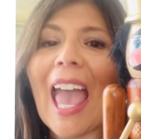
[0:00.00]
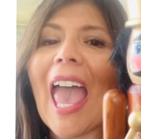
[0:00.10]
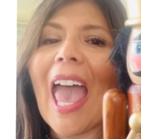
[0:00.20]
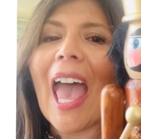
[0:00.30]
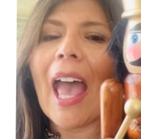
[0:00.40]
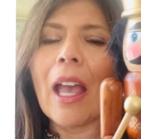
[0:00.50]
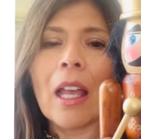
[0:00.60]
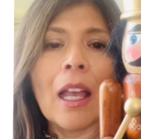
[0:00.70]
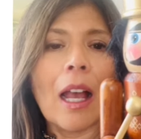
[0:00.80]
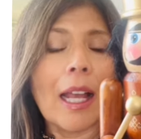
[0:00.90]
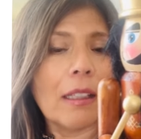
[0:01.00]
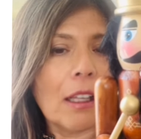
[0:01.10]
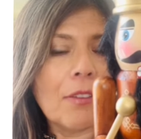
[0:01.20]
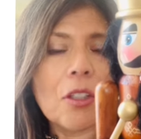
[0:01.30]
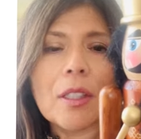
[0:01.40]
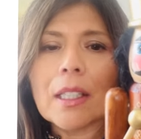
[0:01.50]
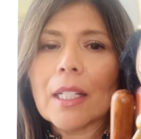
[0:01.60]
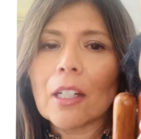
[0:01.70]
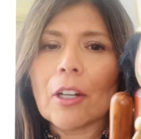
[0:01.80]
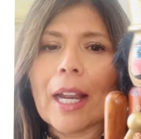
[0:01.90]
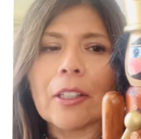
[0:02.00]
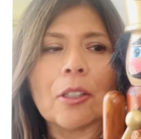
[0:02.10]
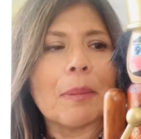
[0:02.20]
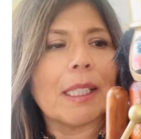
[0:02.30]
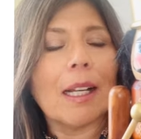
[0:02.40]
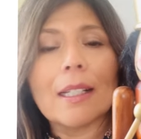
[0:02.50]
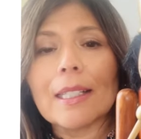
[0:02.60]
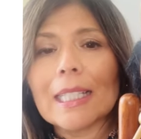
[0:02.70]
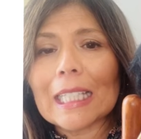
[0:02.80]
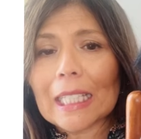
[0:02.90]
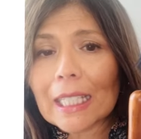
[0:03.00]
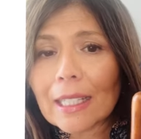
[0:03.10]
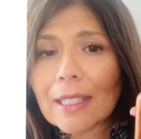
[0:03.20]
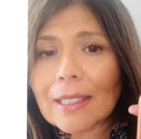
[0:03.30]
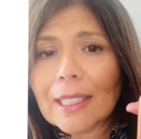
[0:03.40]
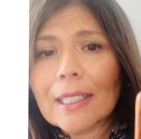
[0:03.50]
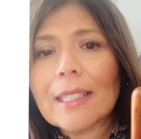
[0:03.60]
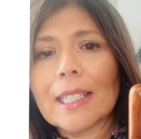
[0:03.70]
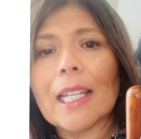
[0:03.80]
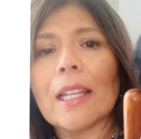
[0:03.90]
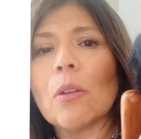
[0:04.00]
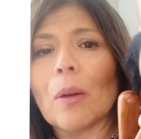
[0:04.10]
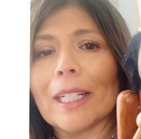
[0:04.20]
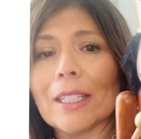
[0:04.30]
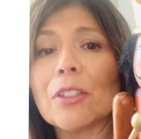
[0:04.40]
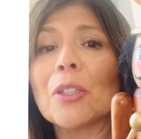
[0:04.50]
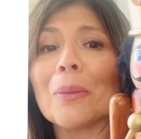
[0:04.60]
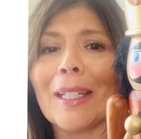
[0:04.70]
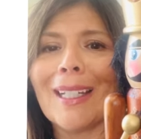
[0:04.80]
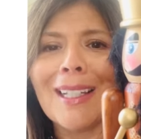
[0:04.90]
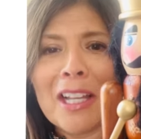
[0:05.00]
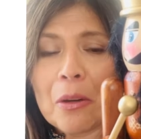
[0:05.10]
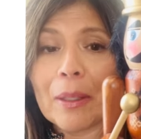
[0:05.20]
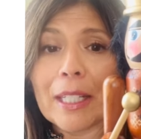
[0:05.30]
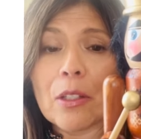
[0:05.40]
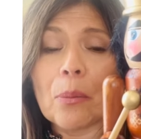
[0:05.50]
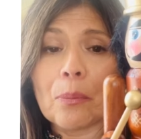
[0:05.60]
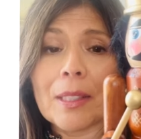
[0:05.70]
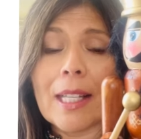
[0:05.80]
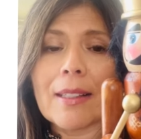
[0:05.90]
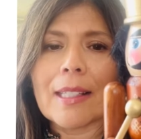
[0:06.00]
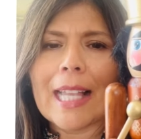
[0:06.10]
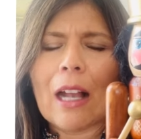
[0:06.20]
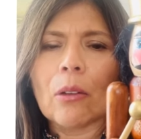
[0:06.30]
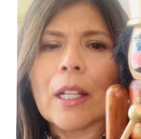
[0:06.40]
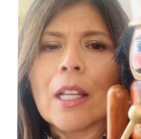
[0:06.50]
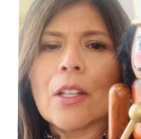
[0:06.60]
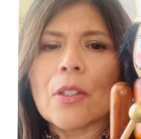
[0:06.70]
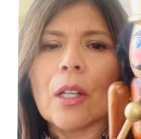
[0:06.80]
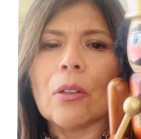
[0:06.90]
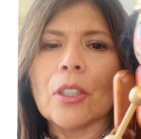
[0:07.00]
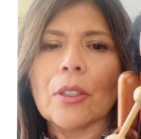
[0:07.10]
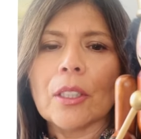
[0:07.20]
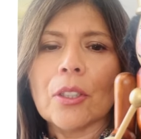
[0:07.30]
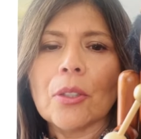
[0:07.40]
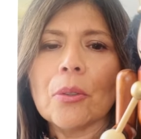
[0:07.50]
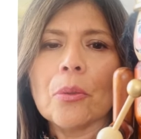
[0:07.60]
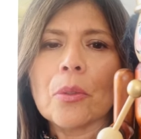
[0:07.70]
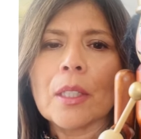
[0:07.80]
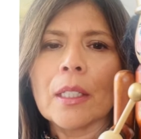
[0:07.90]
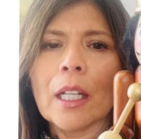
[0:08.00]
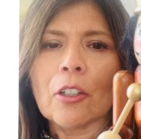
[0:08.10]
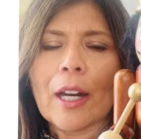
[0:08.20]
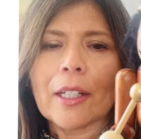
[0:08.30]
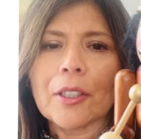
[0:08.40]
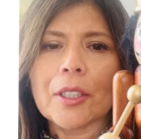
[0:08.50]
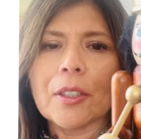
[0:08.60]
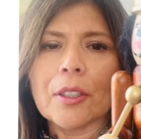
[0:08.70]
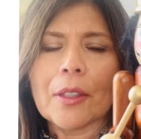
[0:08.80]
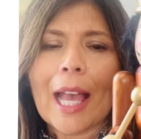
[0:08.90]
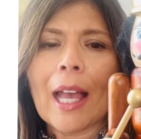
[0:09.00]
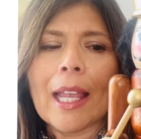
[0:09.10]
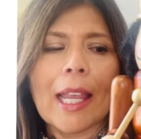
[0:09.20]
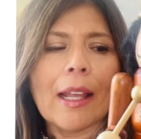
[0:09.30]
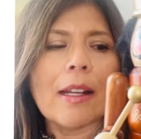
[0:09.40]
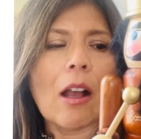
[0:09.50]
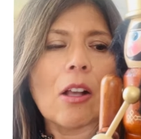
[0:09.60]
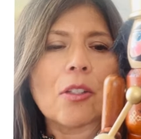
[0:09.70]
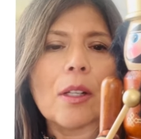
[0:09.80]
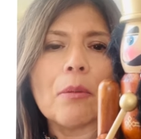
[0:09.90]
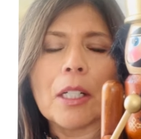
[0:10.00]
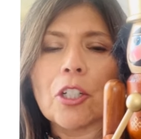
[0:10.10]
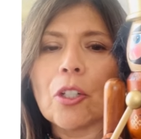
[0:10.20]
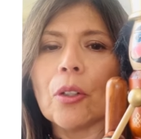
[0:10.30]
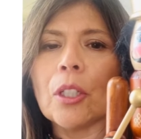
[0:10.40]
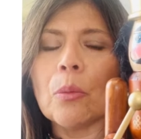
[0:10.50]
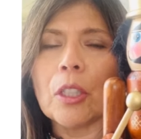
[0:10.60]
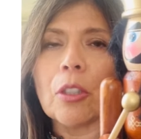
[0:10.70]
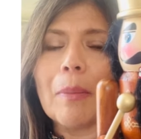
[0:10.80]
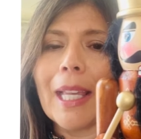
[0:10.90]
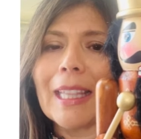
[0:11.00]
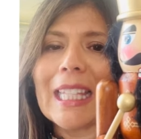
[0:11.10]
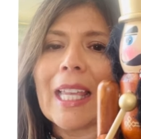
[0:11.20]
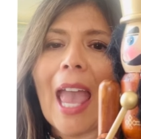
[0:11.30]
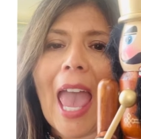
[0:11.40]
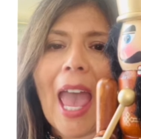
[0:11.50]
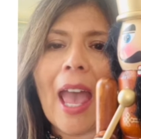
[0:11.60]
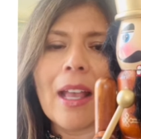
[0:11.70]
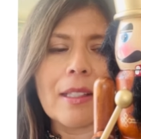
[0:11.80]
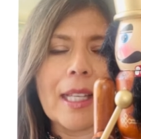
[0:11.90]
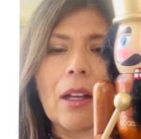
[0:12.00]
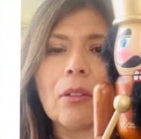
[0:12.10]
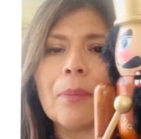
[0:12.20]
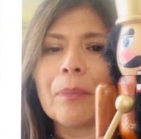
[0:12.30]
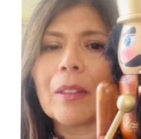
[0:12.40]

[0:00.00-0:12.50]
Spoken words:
eh. I love using the nutcracker because it's easy to see what he's doing when he says the sound. So you can use the nutcracker to do that. And also I want to show you when you make the eh sound,